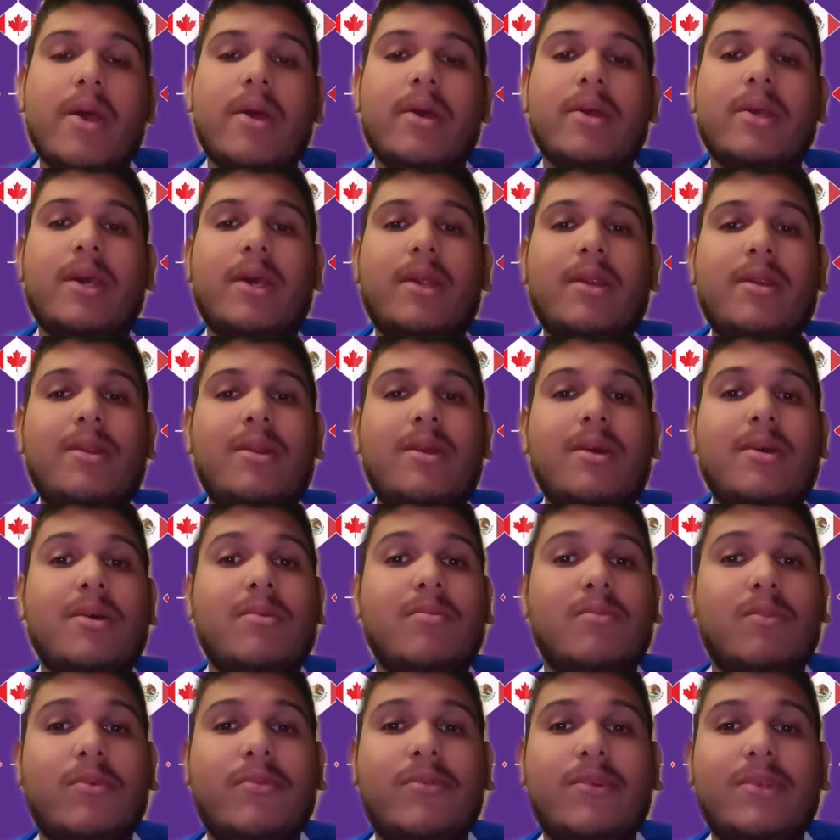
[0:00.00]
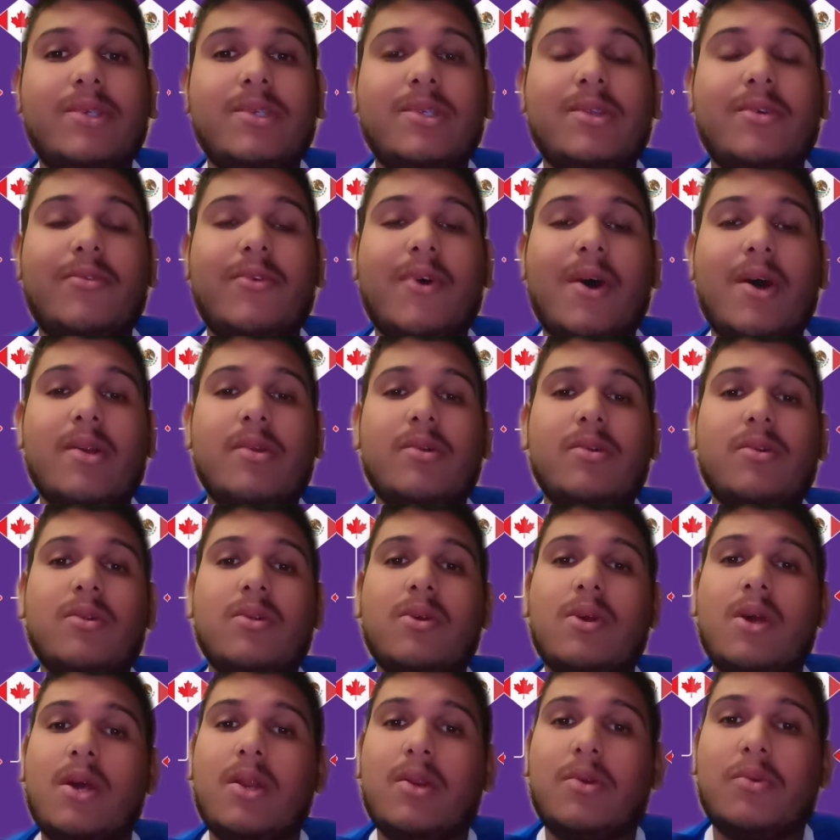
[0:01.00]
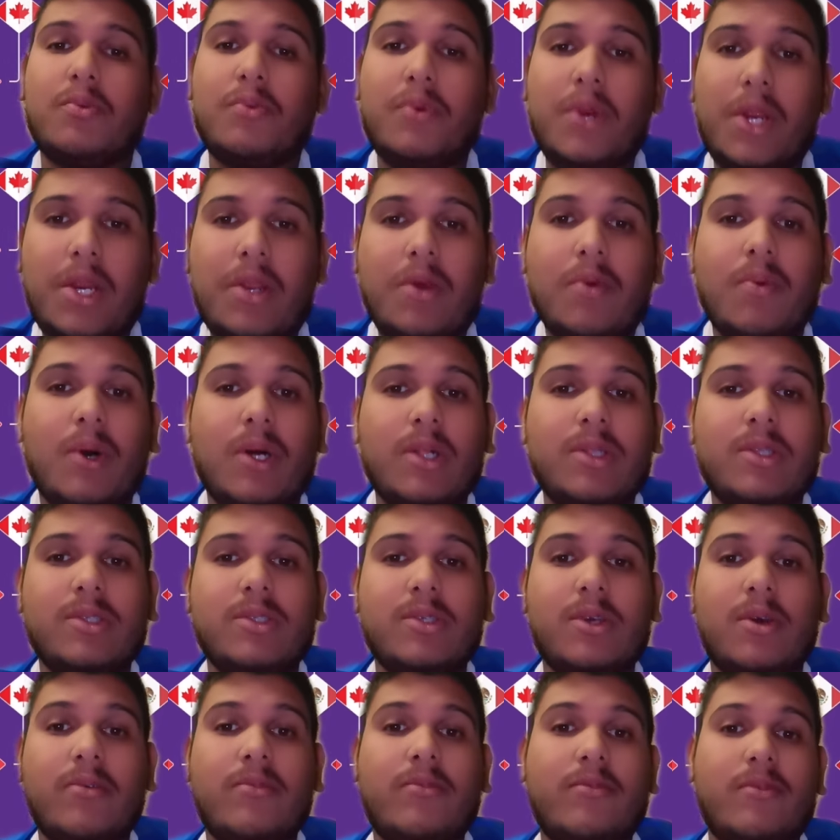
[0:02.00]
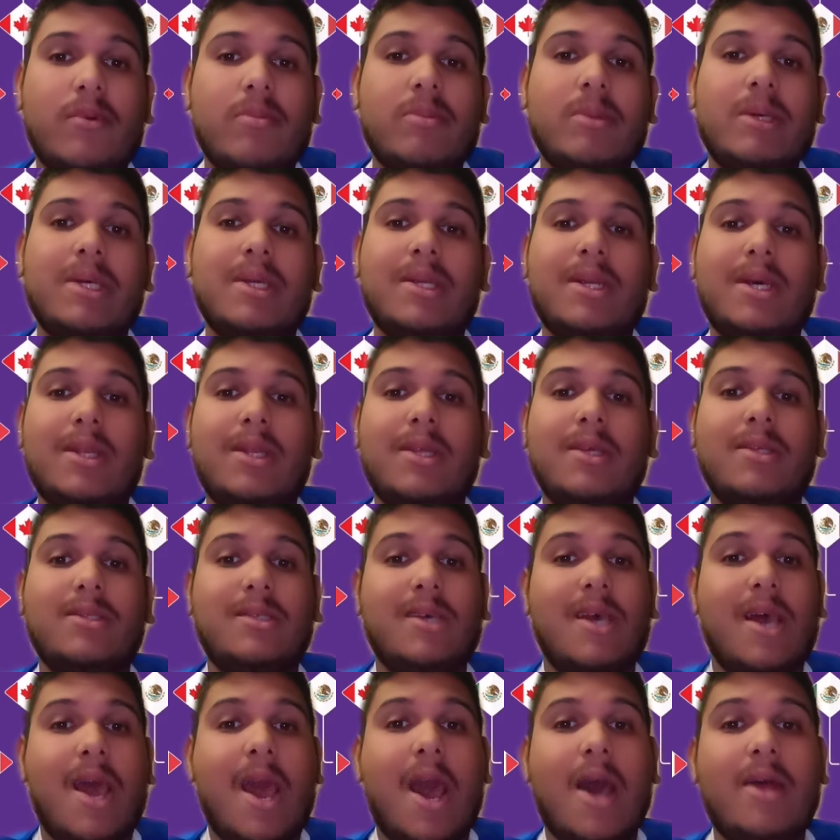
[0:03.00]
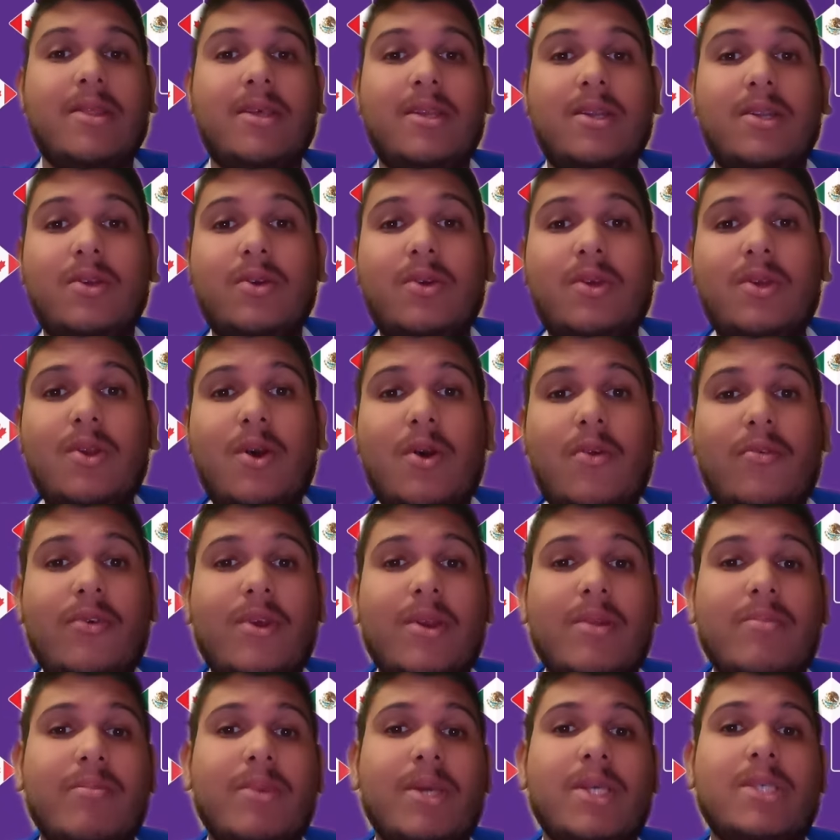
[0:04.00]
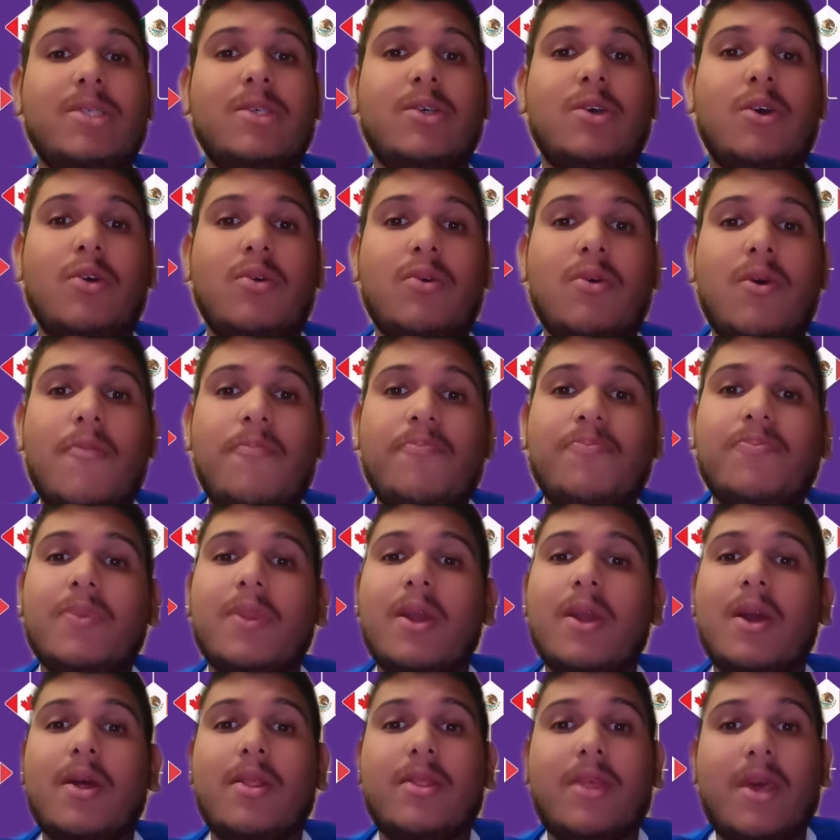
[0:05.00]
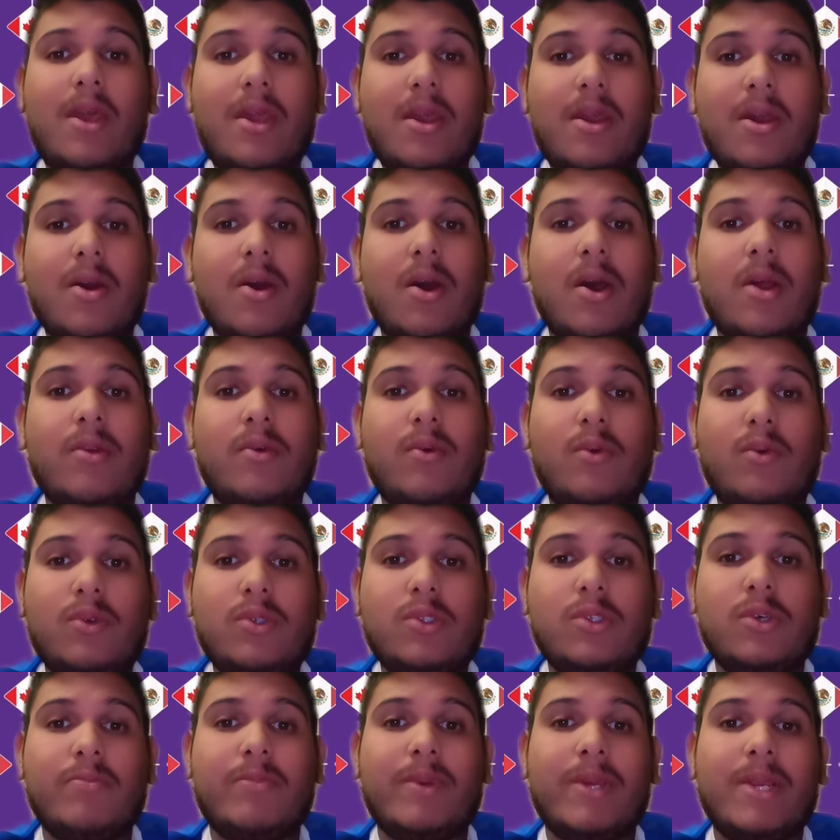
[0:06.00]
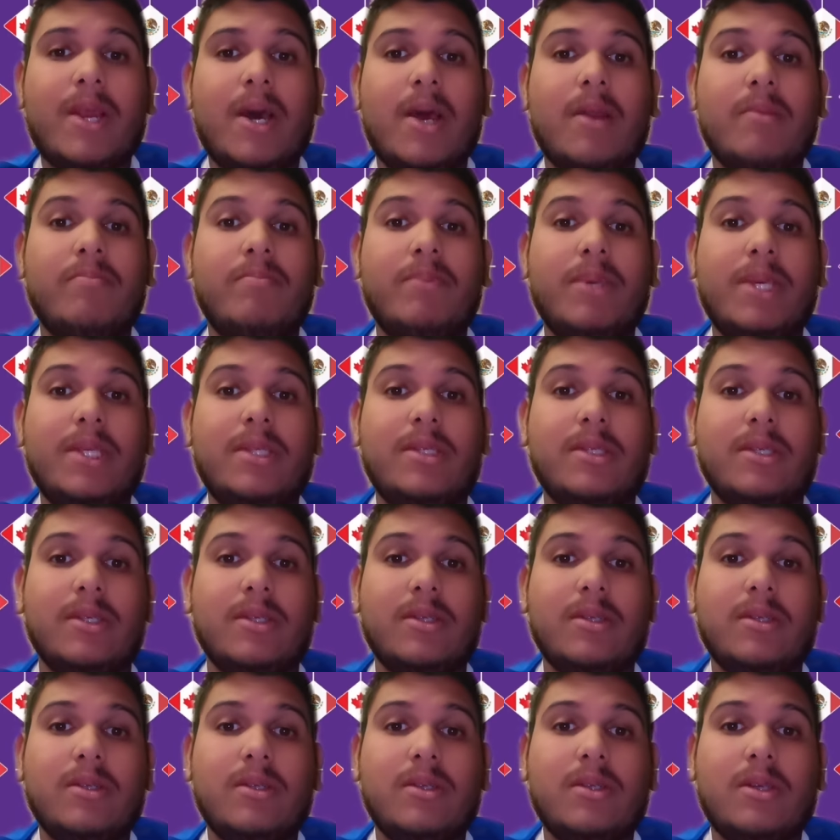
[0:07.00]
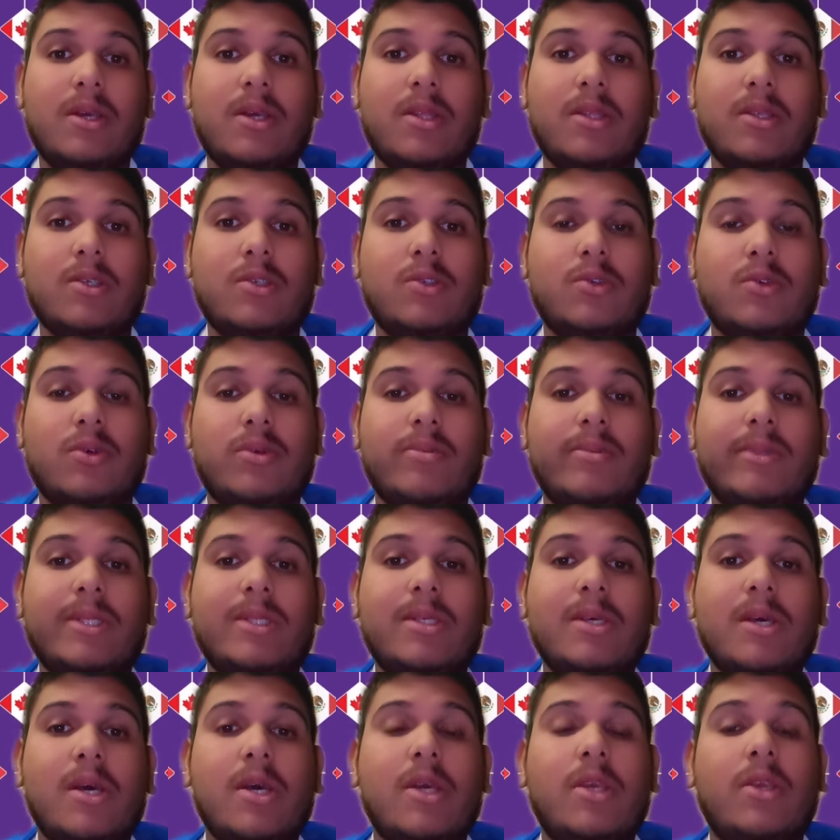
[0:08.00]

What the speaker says: Canada moving to the final, and a really well-deserved from the Canadians. And then looking over at Mexico, they had also been unbeaten in this tournament.